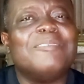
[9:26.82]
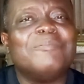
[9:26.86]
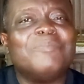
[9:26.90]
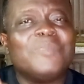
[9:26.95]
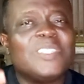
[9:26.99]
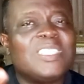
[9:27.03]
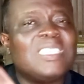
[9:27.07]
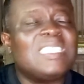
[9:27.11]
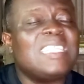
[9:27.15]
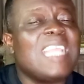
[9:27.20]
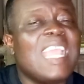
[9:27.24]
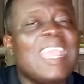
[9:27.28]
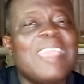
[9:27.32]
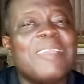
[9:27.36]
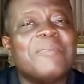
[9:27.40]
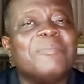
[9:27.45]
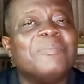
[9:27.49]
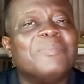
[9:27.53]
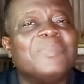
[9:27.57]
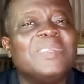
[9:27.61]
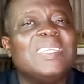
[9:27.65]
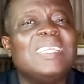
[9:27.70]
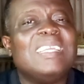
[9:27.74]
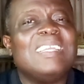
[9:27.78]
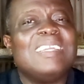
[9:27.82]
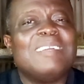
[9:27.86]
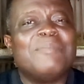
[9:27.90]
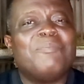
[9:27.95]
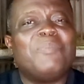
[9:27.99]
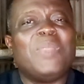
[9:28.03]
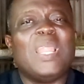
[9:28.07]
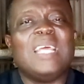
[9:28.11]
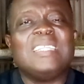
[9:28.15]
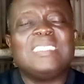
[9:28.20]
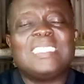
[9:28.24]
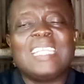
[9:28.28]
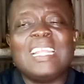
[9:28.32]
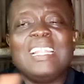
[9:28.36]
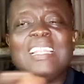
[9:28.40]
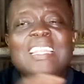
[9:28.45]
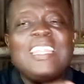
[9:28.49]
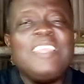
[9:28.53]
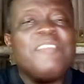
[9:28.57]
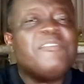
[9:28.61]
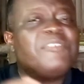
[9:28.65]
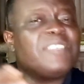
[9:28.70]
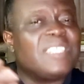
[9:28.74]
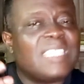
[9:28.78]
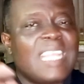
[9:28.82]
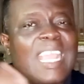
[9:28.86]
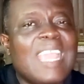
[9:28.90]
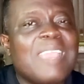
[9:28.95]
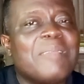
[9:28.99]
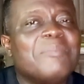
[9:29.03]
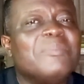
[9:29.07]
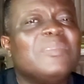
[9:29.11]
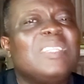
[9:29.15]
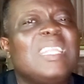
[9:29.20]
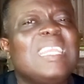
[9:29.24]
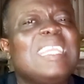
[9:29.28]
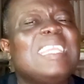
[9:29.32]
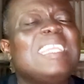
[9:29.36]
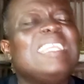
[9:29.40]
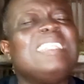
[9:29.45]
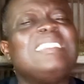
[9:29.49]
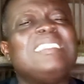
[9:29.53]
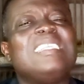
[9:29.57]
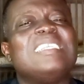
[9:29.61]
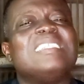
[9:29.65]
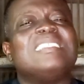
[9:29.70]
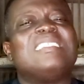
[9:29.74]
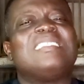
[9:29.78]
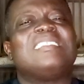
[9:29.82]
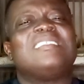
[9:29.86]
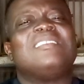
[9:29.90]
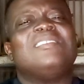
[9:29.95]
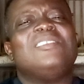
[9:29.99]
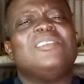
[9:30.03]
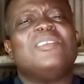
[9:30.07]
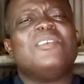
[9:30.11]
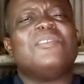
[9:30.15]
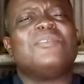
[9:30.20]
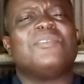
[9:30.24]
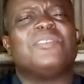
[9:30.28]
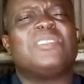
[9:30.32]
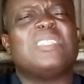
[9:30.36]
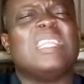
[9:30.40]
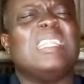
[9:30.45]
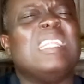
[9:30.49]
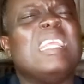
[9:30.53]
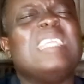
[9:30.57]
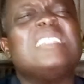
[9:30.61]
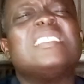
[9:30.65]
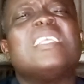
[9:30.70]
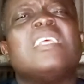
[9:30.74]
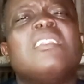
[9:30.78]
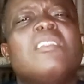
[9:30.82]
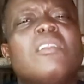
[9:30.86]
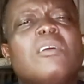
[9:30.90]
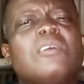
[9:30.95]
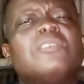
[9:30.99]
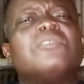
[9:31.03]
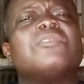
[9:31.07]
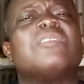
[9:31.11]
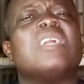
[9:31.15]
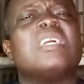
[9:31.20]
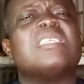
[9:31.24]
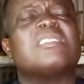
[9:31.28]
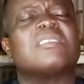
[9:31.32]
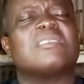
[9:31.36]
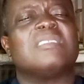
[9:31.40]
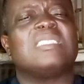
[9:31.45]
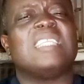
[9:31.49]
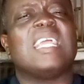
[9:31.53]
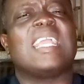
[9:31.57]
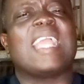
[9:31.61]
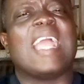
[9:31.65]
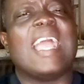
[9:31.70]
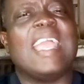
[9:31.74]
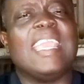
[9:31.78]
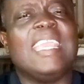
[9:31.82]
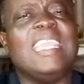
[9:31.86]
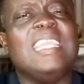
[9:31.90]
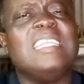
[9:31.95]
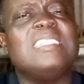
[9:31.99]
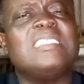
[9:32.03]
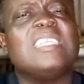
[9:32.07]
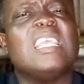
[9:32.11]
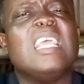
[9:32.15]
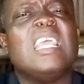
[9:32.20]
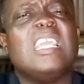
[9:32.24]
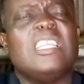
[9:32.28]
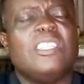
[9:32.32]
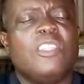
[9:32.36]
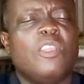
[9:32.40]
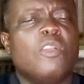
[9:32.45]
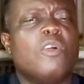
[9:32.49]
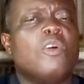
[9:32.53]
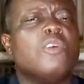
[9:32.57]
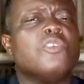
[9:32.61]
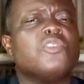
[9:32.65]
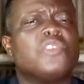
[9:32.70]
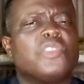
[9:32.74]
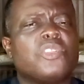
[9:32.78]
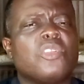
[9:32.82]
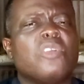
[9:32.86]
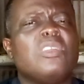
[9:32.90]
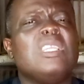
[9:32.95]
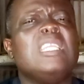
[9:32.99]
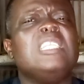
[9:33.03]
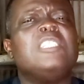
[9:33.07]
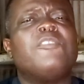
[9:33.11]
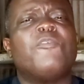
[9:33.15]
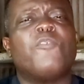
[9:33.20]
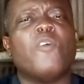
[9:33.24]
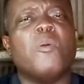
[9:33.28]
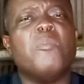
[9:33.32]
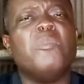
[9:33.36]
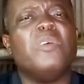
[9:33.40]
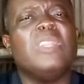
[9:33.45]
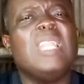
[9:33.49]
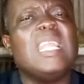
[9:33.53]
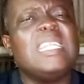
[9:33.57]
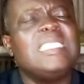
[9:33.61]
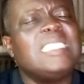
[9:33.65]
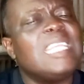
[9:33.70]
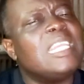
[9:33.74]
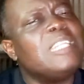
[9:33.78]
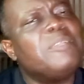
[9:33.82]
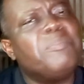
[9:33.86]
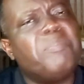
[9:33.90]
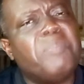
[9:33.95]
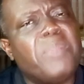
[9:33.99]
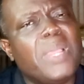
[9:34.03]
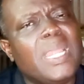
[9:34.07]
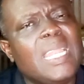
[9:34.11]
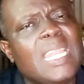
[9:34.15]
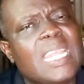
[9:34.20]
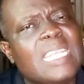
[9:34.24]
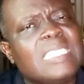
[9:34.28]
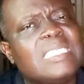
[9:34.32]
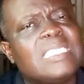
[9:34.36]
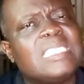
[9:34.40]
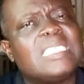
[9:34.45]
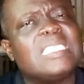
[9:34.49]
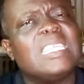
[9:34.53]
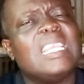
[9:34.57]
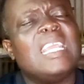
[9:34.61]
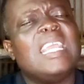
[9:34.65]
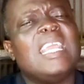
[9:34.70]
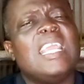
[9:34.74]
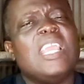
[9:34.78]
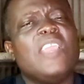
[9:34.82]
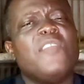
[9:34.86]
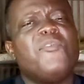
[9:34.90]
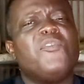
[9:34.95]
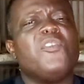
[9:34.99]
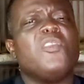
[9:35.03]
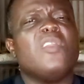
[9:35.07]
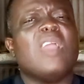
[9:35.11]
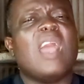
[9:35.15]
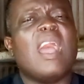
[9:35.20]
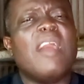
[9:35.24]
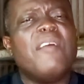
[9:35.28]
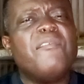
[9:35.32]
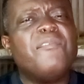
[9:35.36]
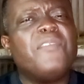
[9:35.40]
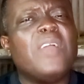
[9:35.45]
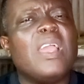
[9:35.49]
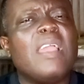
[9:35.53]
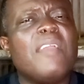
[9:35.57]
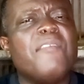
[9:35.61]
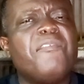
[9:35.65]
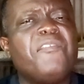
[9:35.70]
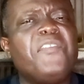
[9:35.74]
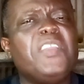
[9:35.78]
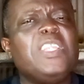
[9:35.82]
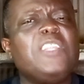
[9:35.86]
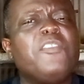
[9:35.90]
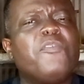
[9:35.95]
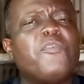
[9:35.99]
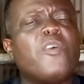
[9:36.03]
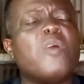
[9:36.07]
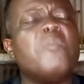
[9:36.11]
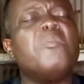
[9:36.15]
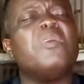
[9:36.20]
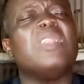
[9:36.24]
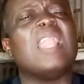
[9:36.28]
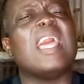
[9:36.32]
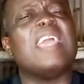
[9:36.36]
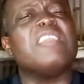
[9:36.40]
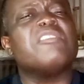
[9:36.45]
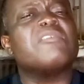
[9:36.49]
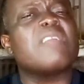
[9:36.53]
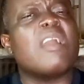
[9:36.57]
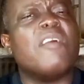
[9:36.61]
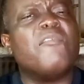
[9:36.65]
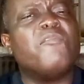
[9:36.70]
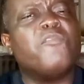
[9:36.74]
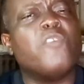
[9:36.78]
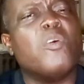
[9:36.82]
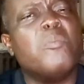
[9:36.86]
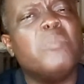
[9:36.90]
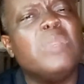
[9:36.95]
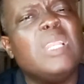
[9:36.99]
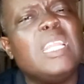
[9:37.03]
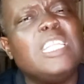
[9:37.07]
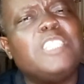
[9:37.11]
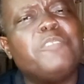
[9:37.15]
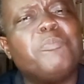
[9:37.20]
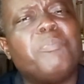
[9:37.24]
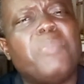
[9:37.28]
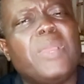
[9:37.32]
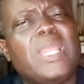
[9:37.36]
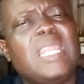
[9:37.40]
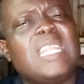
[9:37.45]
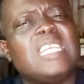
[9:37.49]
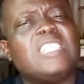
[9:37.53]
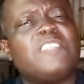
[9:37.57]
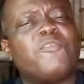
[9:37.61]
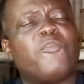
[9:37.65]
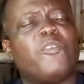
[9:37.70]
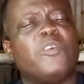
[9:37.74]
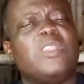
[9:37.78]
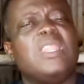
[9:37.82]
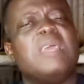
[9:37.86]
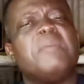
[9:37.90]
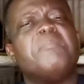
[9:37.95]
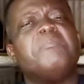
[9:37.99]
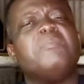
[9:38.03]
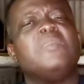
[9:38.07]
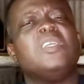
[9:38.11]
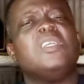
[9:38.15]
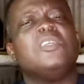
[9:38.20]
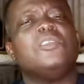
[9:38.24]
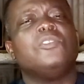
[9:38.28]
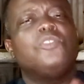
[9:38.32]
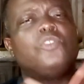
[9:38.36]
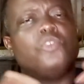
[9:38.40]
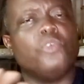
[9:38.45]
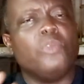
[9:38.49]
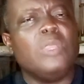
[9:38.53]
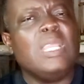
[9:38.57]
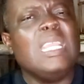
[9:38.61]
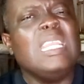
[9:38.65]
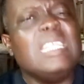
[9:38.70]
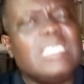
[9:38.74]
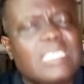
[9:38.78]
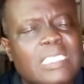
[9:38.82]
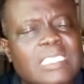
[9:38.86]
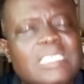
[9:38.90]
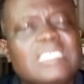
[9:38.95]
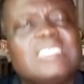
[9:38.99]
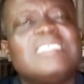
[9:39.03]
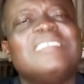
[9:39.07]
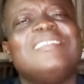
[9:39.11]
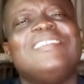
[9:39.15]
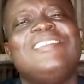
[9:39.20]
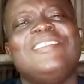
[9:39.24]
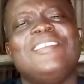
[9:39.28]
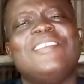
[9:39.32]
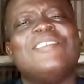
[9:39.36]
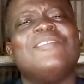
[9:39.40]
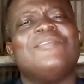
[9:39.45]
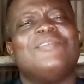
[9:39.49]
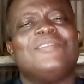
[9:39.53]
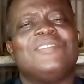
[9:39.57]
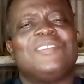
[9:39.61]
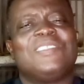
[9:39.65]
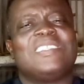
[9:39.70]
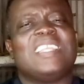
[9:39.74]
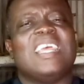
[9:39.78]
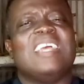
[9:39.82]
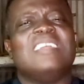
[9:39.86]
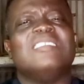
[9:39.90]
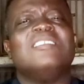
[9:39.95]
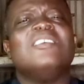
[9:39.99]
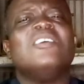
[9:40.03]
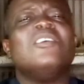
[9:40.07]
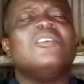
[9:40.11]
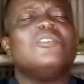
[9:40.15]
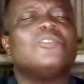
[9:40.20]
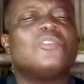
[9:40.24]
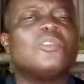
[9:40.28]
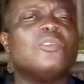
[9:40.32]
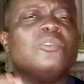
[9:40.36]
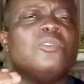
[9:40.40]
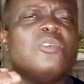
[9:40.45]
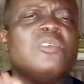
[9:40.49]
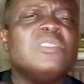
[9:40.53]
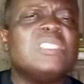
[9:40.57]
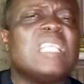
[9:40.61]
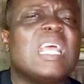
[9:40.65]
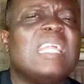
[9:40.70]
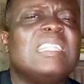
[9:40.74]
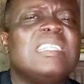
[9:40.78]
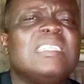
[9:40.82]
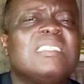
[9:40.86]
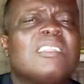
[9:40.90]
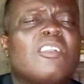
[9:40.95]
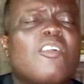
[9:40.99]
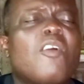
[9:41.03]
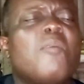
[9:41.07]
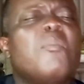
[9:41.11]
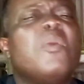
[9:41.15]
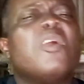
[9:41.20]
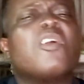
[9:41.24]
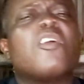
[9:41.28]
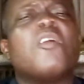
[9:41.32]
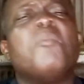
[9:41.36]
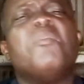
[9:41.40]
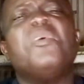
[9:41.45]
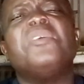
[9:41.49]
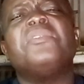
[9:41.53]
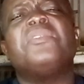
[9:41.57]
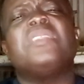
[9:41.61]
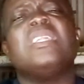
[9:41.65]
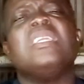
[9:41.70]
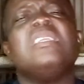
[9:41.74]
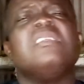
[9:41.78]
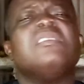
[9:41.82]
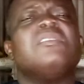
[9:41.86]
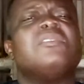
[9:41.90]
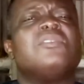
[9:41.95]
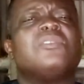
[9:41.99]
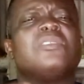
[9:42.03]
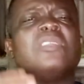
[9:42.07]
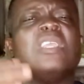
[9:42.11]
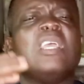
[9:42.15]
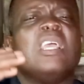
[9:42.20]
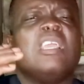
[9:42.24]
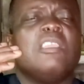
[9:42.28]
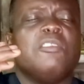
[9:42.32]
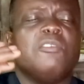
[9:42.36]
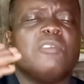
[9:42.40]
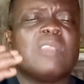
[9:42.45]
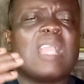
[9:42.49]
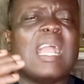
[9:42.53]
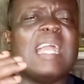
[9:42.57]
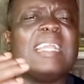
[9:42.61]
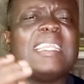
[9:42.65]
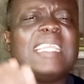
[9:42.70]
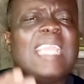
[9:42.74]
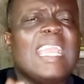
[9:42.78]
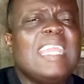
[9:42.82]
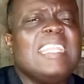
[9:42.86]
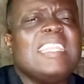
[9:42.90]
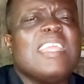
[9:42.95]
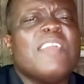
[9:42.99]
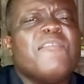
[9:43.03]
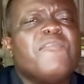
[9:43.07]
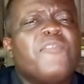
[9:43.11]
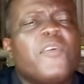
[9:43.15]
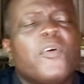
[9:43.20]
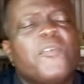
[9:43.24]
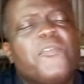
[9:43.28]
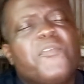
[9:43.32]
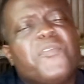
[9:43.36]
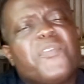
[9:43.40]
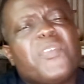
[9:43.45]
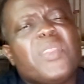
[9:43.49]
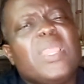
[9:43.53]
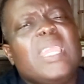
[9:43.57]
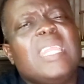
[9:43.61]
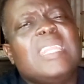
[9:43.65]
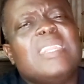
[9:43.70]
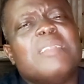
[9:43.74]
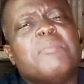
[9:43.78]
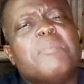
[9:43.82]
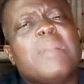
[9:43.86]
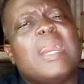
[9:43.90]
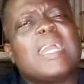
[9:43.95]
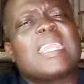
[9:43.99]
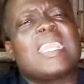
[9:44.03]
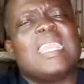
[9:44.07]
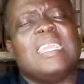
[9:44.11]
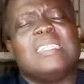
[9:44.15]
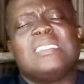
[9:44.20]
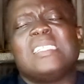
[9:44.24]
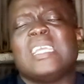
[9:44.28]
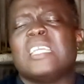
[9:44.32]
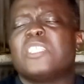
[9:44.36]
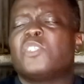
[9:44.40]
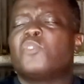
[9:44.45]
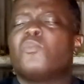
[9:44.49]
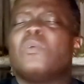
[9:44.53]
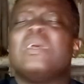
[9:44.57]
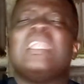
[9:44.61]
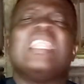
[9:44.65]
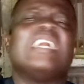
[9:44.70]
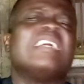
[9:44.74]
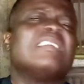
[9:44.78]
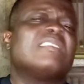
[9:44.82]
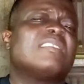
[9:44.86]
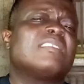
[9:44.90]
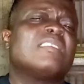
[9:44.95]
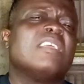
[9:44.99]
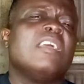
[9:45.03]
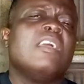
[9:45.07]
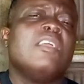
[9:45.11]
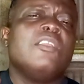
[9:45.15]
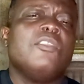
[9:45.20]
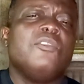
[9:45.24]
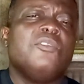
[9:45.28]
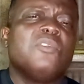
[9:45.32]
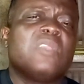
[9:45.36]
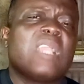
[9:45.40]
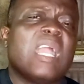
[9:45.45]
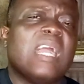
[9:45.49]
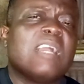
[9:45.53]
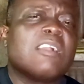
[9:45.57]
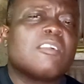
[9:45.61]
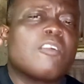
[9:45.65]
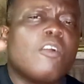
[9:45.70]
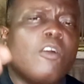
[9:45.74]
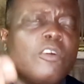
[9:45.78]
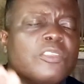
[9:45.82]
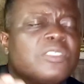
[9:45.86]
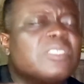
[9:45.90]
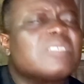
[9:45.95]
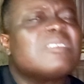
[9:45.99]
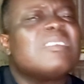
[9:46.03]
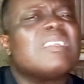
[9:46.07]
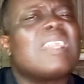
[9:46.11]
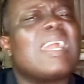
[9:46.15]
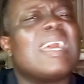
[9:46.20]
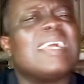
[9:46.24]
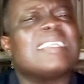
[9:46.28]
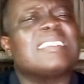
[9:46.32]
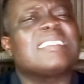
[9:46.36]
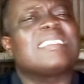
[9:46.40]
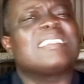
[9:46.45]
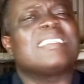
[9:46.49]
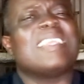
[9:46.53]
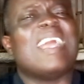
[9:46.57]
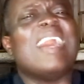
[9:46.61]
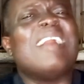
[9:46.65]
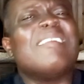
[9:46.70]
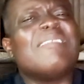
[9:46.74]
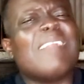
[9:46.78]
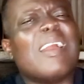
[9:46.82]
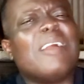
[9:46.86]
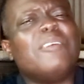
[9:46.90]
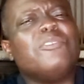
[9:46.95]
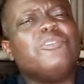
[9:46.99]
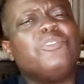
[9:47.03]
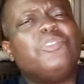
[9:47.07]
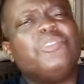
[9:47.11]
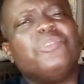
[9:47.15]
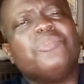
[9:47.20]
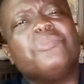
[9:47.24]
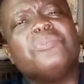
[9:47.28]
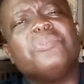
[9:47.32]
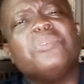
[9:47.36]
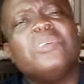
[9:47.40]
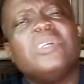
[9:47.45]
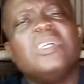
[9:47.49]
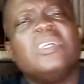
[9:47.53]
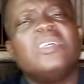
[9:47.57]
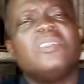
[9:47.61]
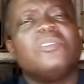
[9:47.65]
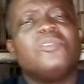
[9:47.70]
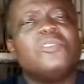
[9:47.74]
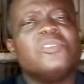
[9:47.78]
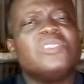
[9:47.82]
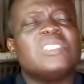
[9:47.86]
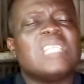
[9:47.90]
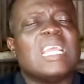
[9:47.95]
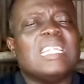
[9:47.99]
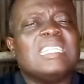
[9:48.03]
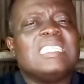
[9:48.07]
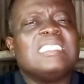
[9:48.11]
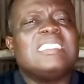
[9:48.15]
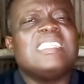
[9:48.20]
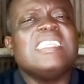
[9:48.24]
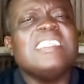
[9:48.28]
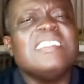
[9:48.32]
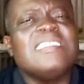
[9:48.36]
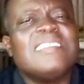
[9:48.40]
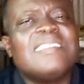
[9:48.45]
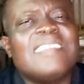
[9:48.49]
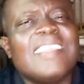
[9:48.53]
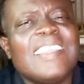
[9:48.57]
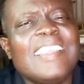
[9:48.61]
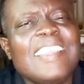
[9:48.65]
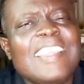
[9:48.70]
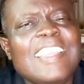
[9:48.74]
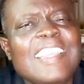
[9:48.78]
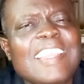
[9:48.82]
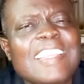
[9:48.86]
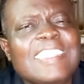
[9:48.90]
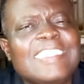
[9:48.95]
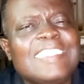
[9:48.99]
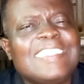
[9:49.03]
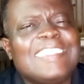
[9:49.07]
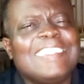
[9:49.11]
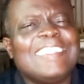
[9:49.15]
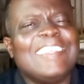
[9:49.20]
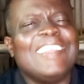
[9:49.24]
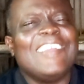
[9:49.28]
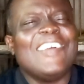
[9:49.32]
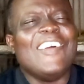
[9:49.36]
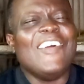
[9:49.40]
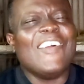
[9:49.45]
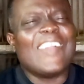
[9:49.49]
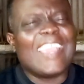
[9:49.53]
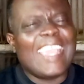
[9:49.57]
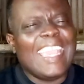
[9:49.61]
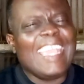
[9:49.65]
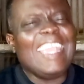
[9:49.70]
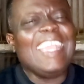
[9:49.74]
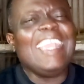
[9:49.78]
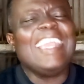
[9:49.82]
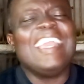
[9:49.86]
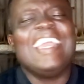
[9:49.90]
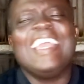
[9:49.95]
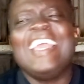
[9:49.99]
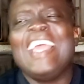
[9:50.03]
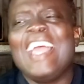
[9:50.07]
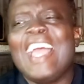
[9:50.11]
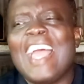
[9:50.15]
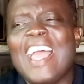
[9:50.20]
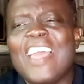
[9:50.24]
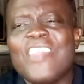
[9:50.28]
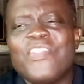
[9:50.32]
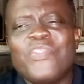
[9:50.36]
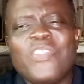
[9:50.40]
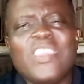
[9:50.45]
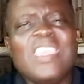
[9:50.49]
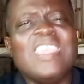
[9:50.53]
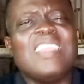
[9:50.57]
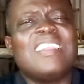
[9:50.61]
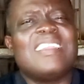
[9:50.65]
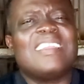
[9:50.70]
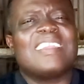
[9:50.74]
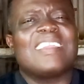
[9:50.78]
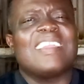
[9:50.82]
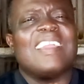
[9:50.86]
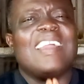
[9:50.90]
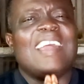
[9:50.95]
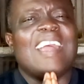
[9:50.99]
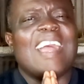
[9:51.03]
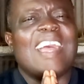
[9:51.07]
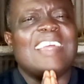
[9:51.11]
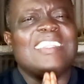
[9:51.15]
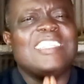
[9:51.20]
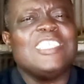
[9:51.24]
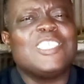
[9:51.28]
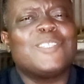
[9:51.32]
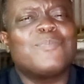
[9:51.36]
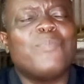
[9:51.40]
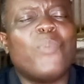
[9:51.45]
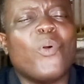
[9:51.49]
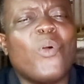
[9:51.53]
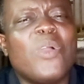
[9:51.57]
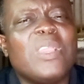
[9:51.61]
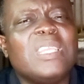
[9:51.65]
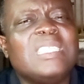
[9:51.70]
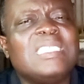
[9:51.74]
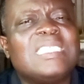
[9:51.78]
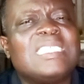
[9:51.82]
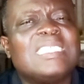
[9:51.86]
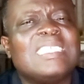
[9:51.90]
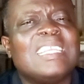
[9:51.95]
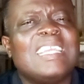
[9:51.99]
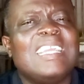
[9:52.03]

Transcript: stem, plantain leaf stem. They eat it. Do you understand? There's a lot grass cutter can eat. They also eat formulated pellets. If you have a feed formula, you can formulate pellets for them to eat. Do you understand? So those are the common things. You can get them for free in the market, as well as you can cut grass around you. Those are the things they eat. Okay? I think at this point,